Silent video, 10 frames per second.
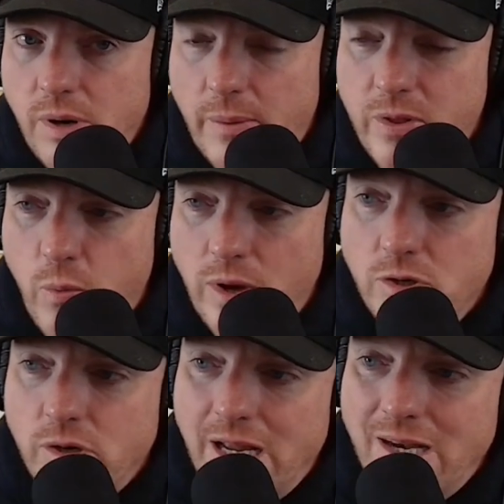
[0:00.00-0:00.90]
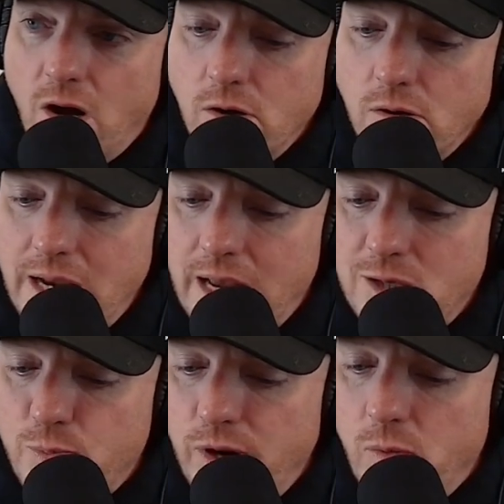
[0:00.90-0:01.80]
Probably the winter and into early
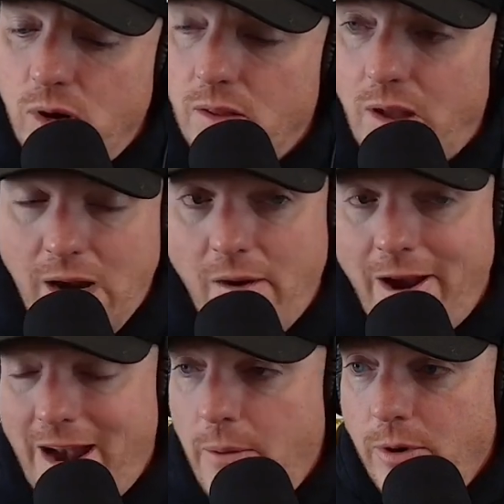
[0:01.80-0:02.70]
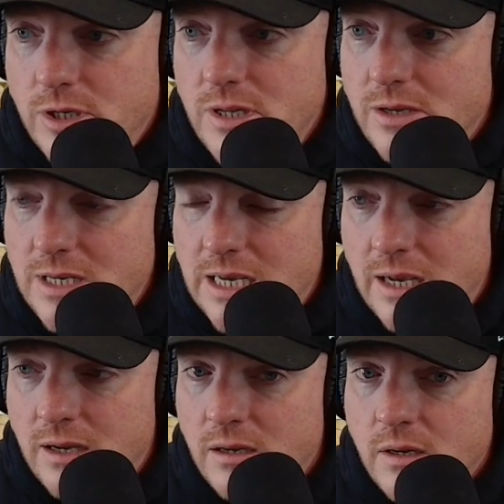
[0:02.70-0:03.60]
next spring, where like kind of right now we're just
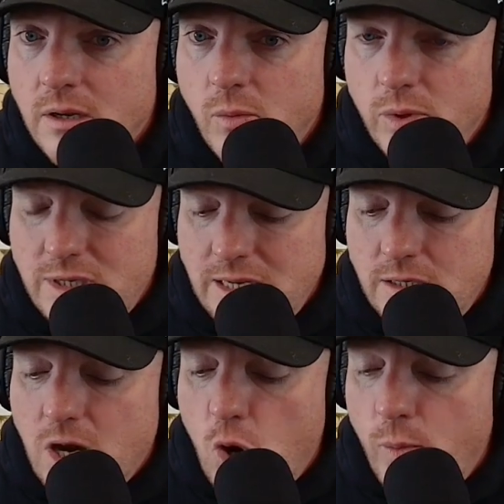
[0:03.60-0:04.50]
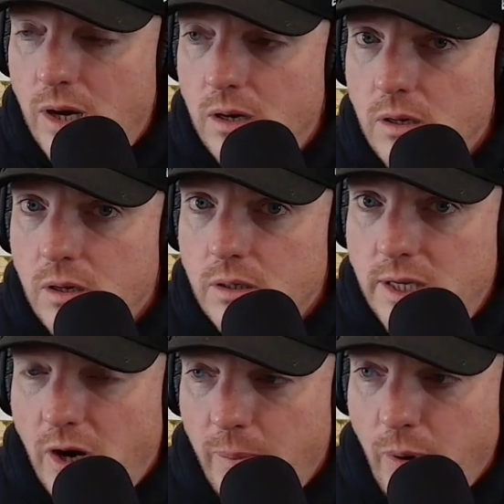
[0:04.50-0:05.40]
mm-hmm. we're seeing Tacoma
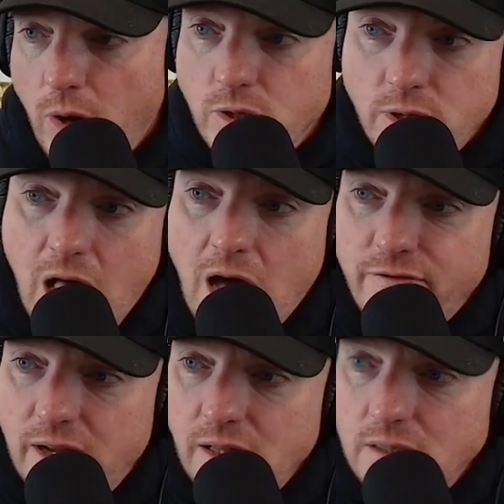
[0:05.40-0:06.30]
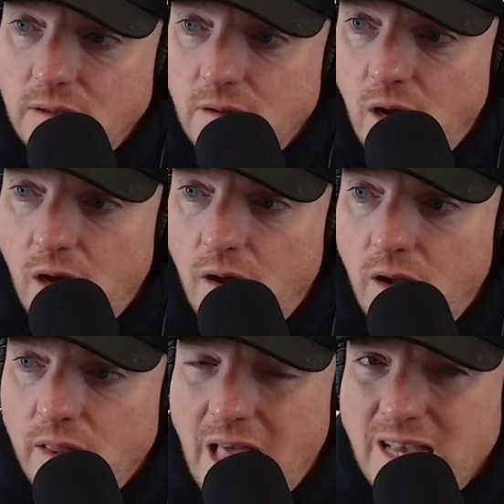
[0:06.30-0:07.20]
T R D Pros on the lot finally
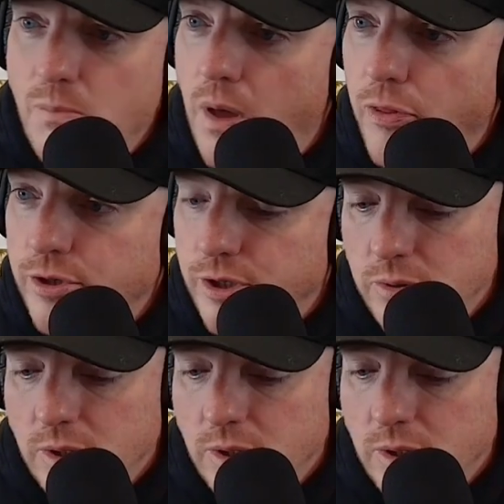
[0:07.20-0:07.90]
uh, in like a month or two.